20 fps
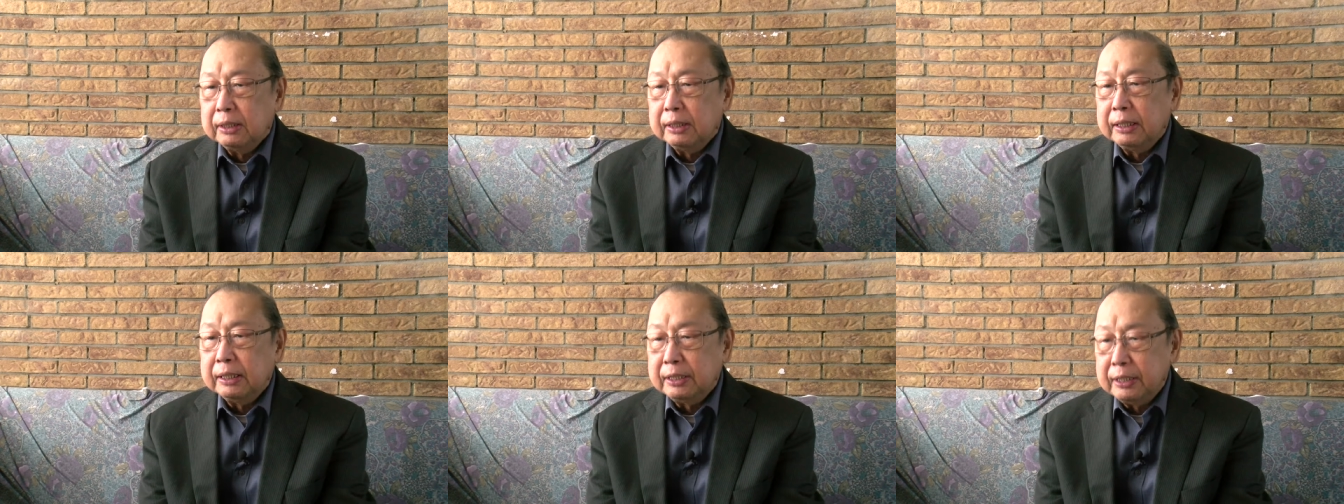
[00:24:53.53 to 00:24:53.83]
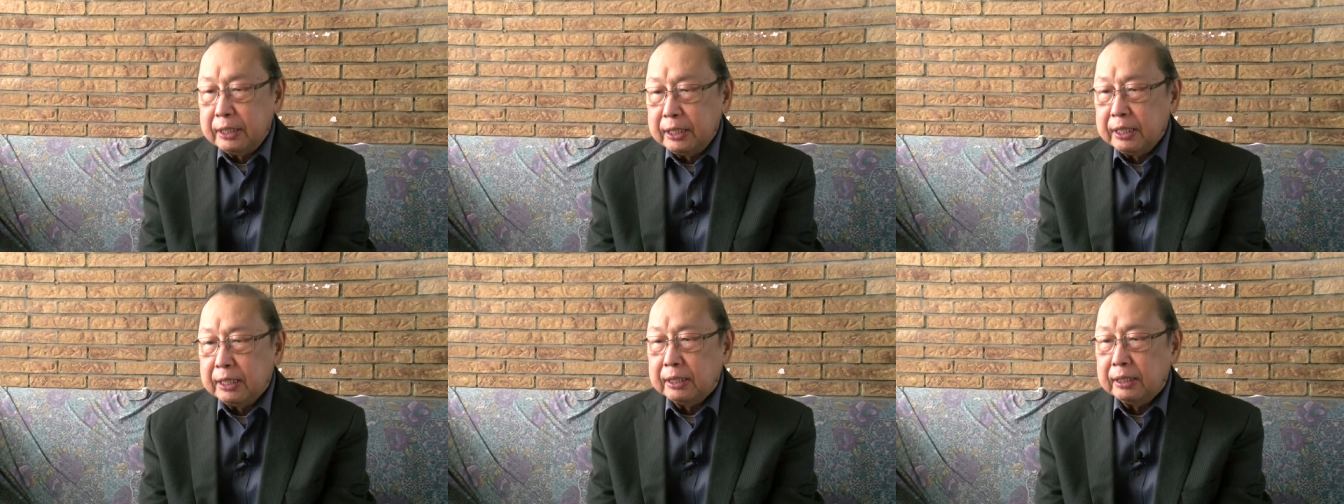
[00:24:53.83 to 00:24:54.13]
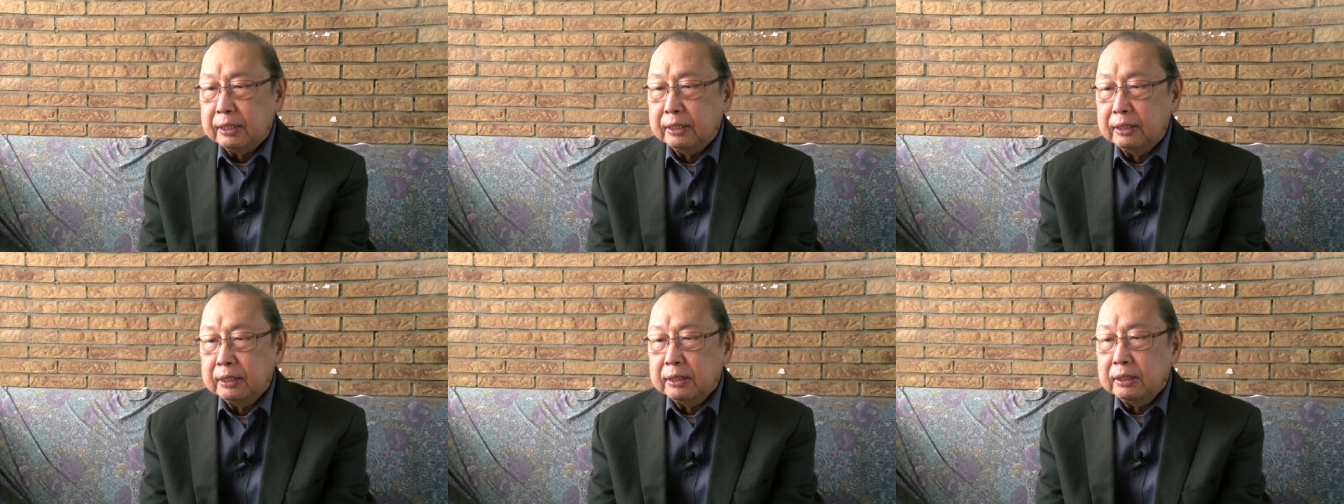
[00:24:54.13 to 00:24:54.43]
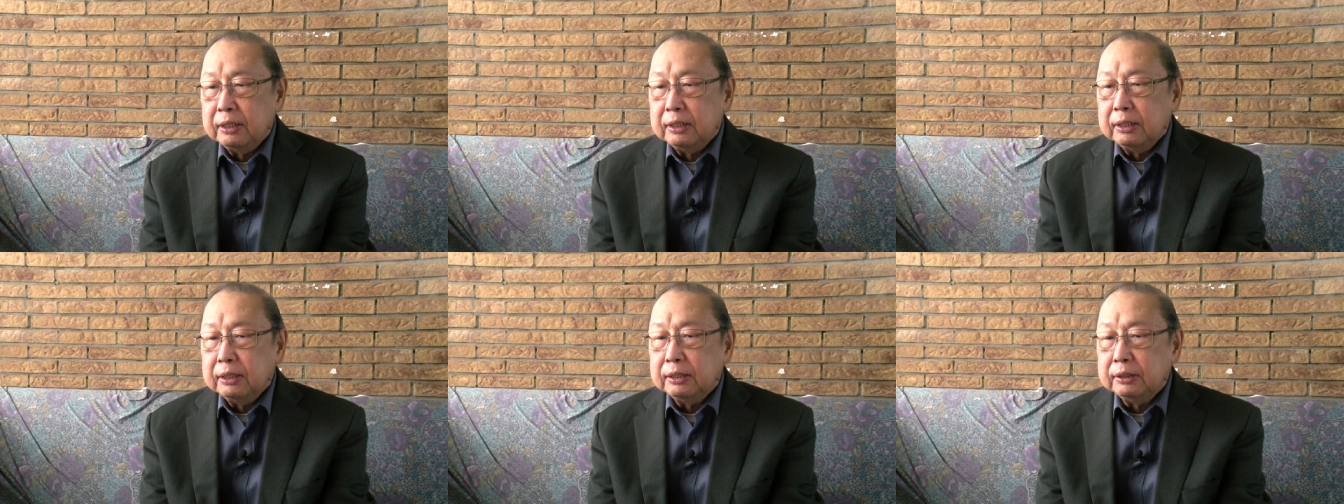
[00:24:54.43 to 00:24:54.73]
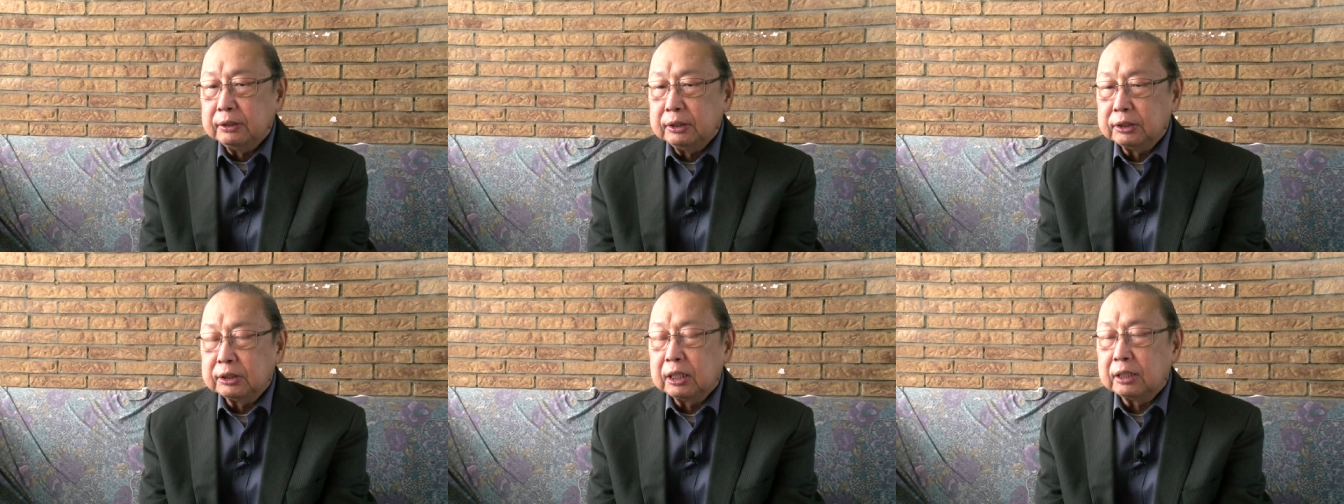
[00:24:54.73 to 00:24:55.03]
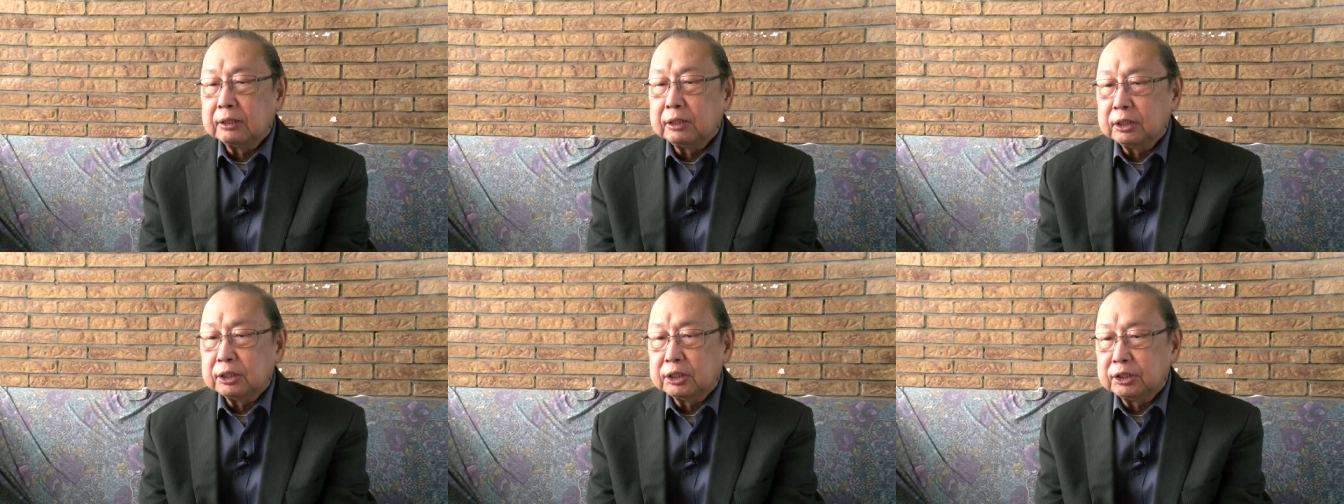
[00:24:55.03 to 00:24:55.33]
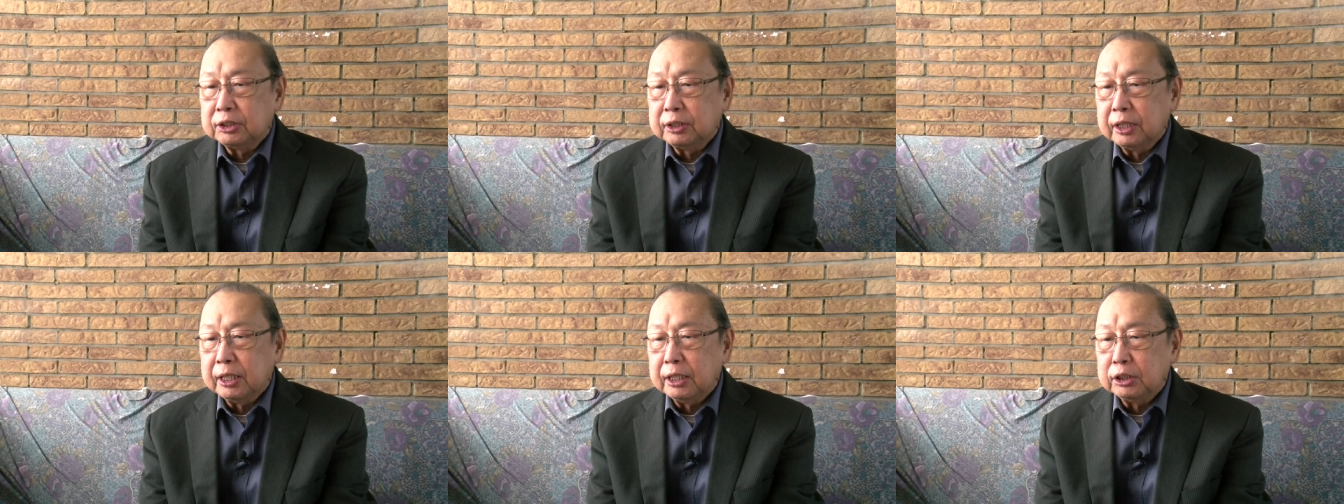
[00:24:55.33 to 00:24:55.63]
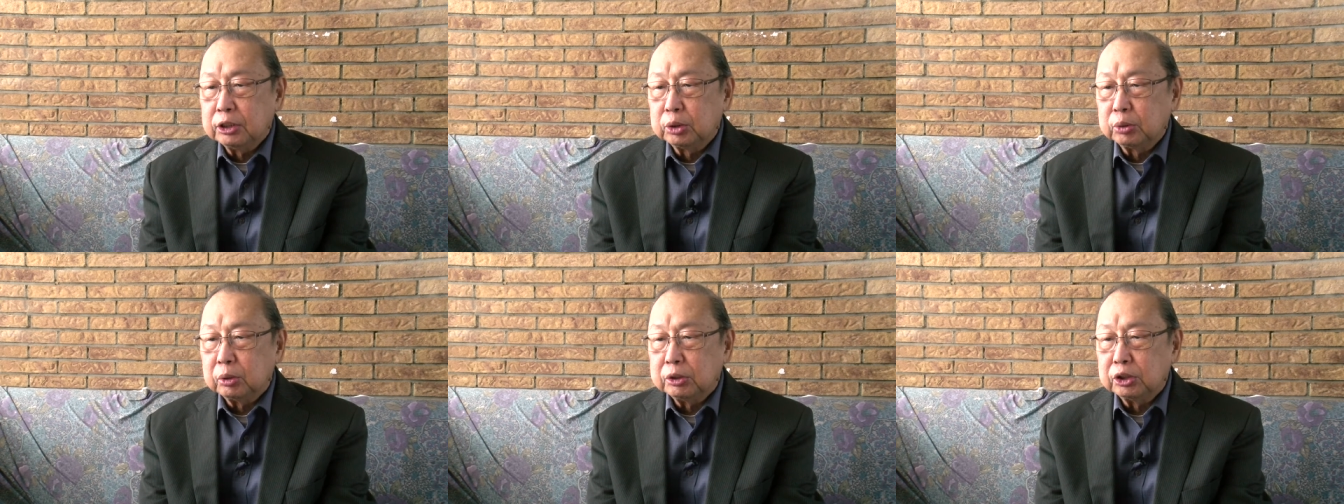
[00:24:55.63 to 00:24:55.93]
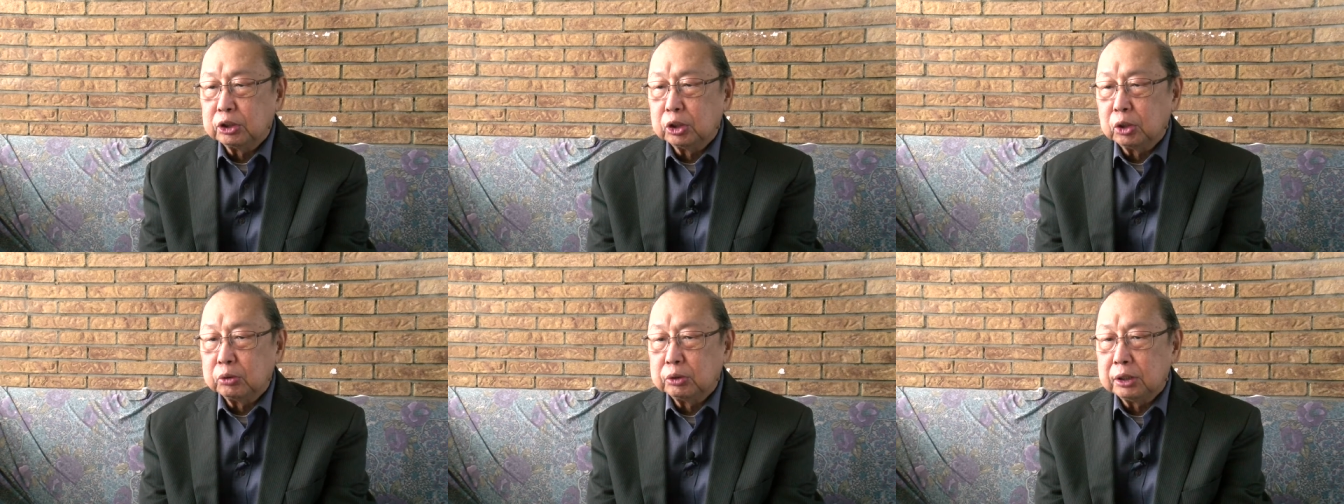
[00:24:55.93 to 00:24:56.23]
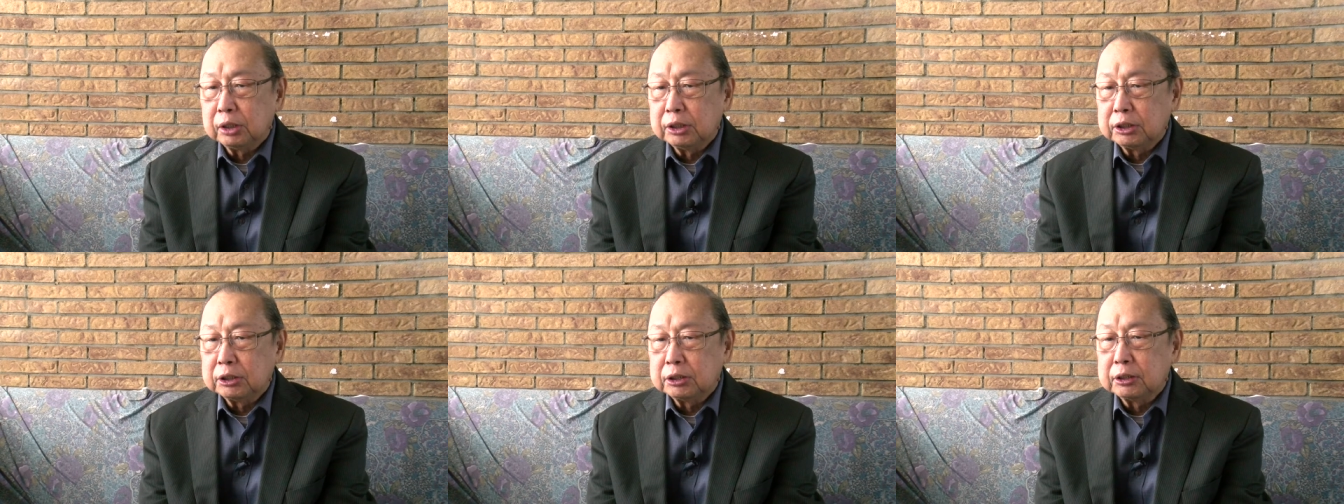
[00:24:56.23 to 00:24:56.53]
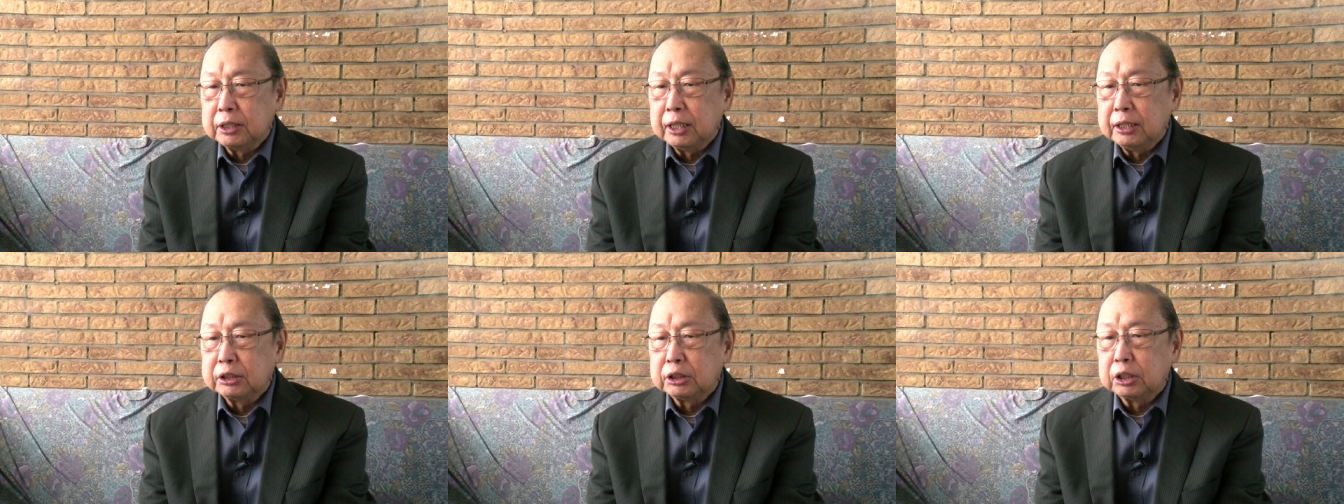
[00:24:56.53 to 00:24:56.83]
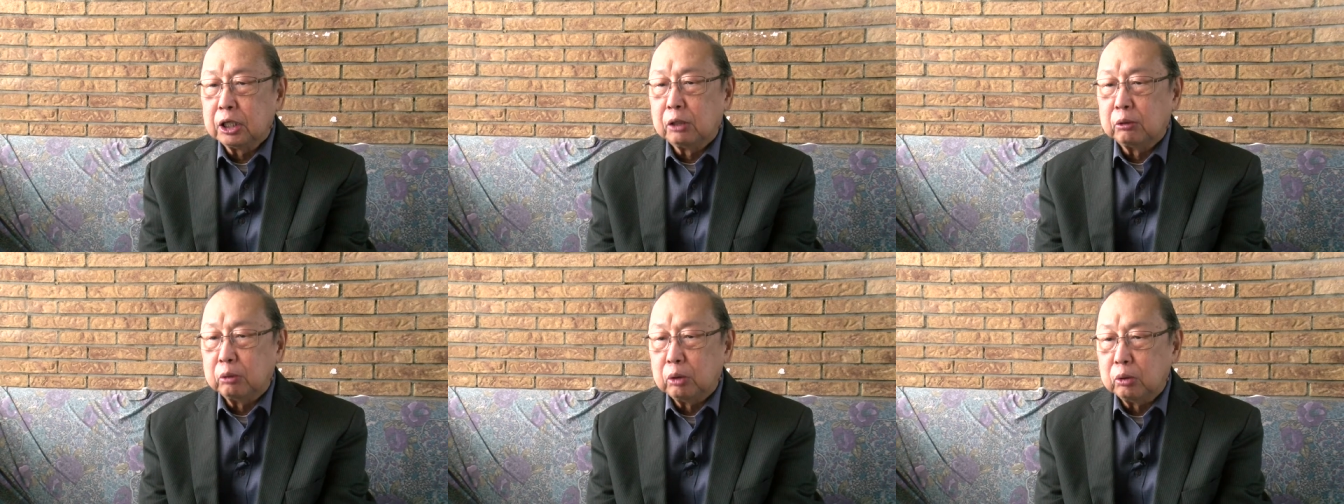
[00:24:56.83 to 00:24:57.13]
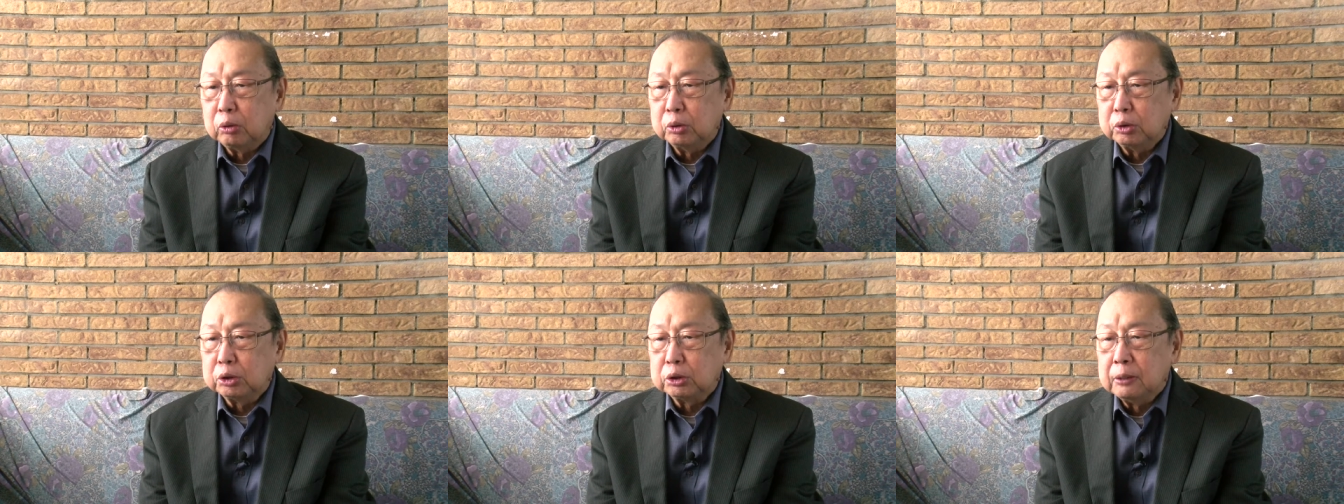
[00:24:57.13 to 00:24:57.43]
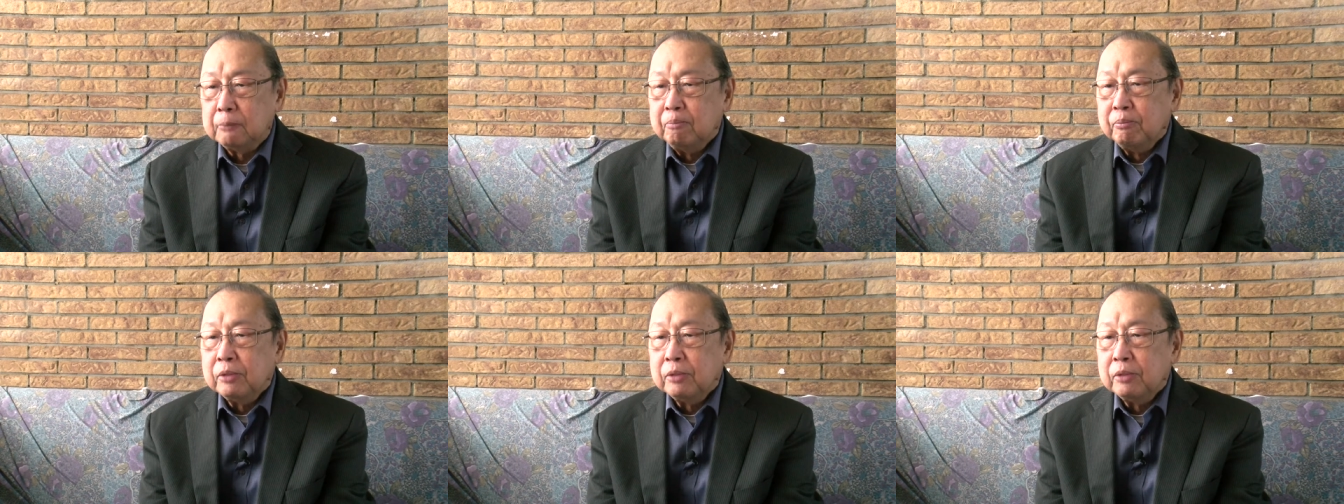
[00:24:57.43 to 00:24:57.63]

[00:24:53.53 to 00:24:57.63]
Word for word: Indeed, it is at this stage when socialist states arose